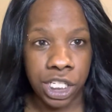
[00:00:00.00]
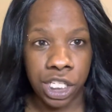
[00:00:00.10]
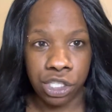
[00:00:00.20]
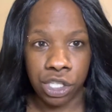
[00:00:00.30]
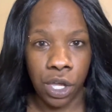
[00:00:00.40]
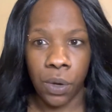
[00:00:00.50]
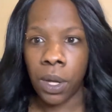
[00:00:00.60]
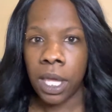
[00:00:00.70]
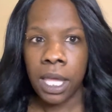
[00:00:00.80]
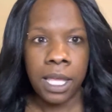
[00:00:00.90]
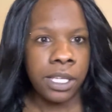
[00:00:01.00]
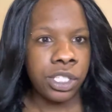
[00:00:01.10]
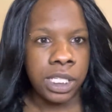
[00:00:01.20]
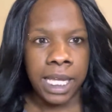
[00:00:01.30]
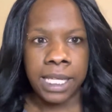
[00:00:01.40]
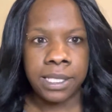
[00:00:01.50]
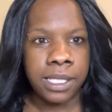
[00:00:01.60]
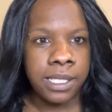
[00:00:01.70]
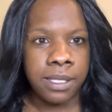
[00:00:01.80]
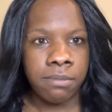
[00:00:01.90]
And so she takes
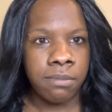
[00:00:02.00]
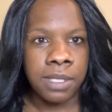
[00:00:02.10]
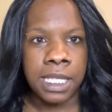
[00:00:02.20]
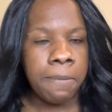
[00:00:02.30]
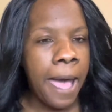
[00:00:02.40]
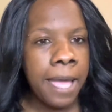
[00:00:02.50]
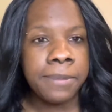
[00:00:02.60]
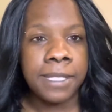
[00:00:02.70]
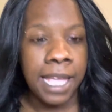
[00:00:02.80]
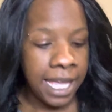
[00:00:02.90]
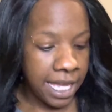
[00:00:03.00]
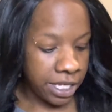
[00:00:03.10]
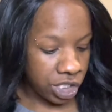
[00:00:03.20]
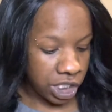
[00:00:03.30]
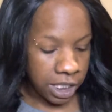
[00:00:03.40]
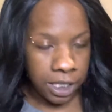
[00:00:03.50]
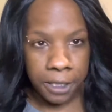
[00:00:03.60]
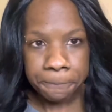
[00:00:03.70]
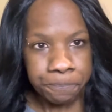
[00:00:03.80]
these Z-Vibes and she